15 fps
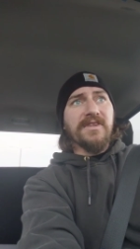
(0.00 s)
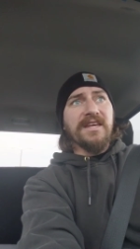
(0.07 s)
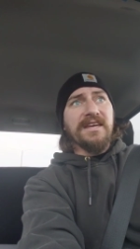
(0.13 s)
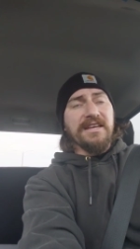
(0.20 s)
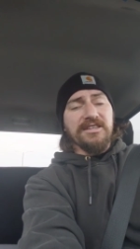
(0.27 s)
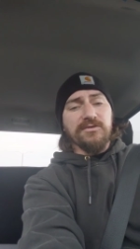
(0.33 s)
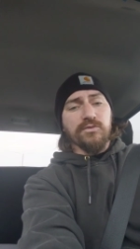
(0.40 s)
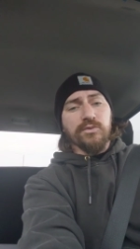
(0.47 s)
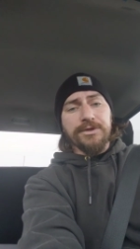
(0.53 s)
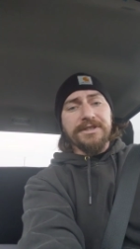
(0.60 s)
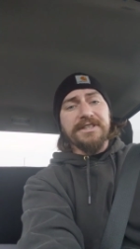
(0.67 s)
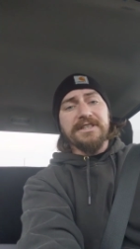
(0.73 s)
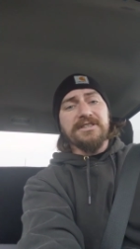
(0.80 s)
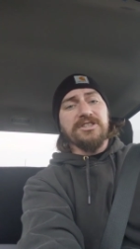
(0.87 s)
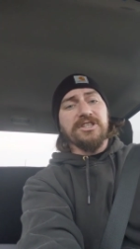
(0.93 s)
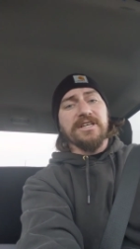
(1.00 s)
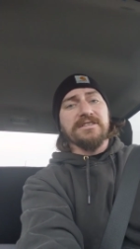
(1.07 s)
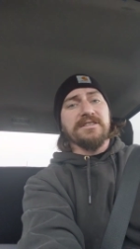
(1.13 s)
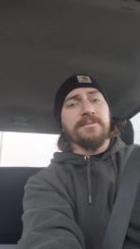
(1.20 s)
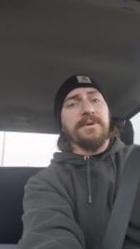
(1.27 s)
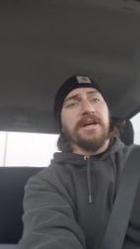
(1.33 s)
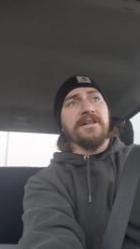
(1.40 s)
it really
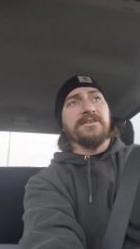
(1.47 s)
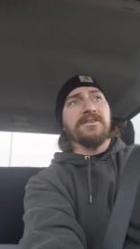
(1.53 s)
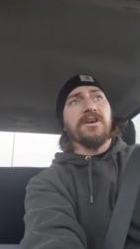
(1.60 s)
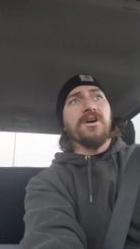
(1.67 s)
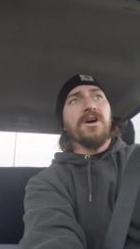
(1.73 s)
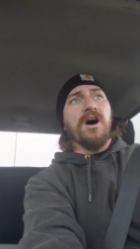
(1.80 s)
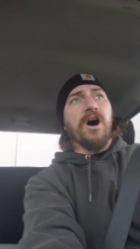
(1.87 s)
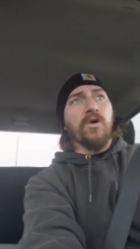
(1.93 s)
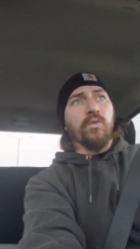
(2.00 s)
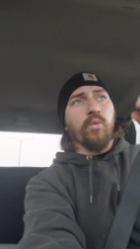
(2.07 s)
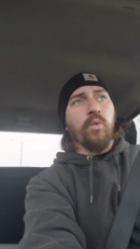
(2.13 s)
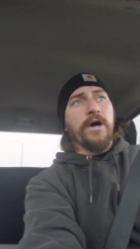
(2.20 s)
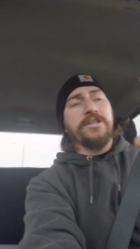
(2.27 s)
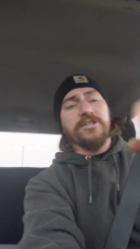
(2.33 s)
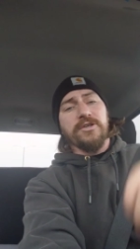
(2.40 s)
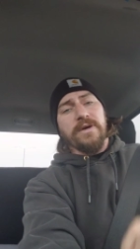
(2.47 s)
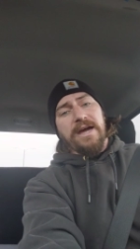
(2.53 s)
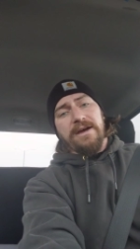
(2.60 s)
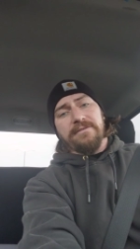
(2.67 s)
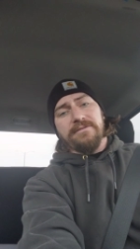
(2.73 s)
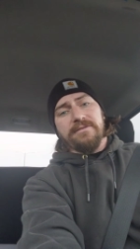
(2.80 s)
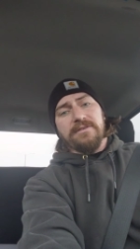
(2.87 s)
just depends on what you have.